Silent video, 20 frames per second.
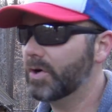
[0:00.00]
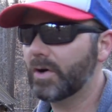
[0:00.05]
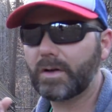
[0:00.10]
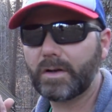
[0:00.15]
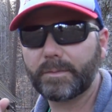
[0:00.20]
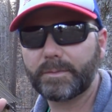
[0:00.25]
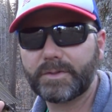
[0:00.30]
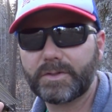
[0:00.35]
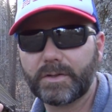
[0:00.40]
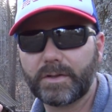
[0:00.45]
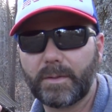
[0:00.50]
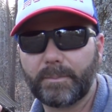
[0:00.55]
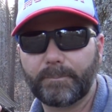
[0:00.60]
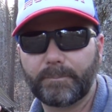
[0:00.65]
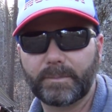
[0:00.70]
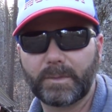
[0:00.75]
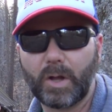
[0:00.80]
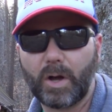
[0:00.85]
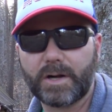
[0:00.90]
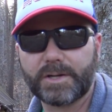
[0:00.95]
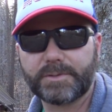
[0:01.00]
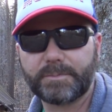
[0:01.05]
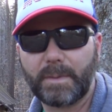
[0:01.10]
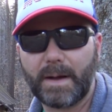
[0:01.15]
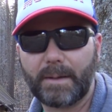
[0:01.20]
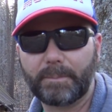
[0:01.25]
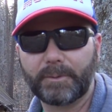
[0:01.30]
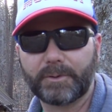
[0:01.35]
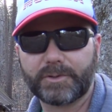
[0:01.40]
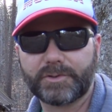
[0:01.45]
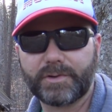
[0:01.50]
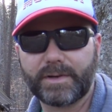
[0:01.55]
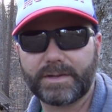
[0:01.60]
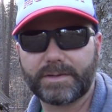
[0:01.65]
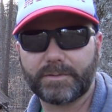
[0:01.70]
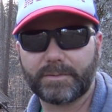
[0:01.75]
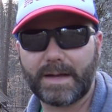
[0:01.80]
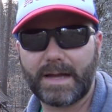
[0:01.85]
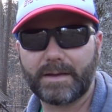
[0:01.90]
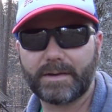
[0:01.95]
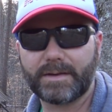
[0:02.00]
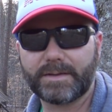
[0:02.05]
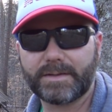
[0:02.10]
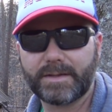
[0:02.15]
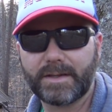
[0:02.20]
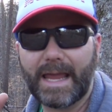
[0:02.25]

hook them to the large poplar trees around us,